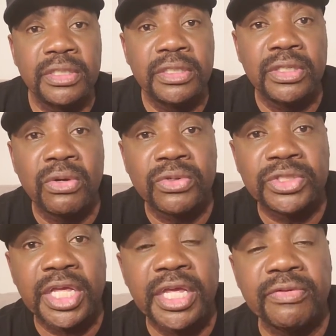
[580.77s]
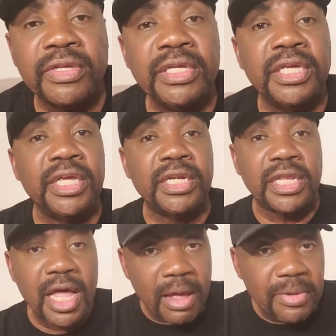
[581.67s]
to go save. And I'm
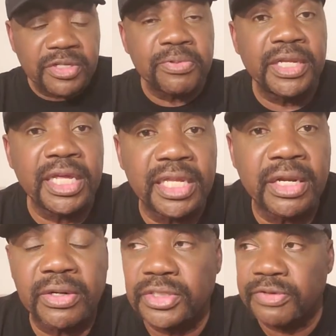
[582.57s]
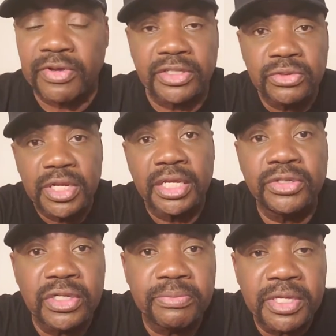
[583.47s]
going to explain that later, because if I do that,
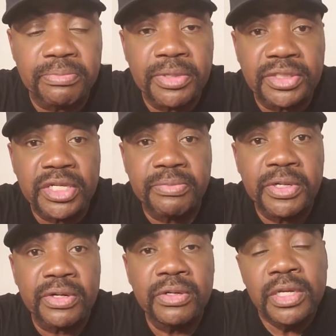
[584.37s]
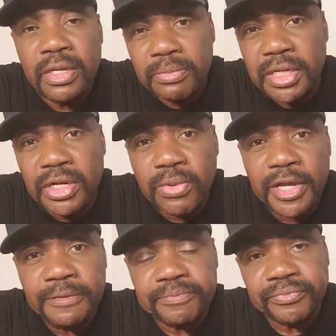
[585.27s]
you're going to get mixed up here. But
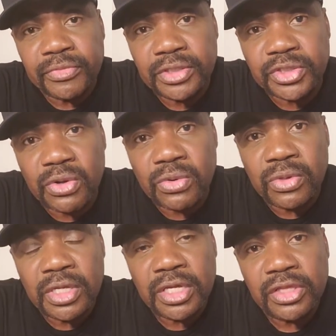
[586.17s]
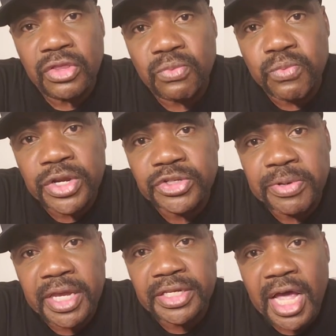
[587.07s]
anyway, so the rich
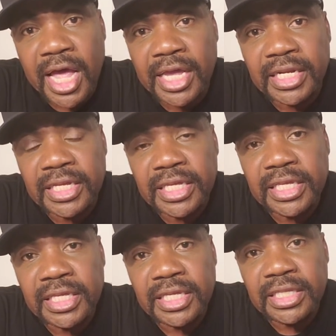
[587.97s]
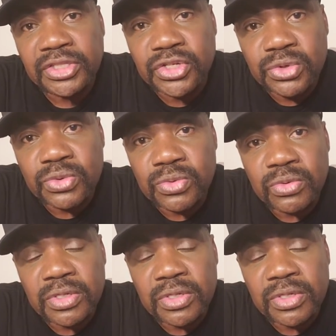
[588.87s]
man died too.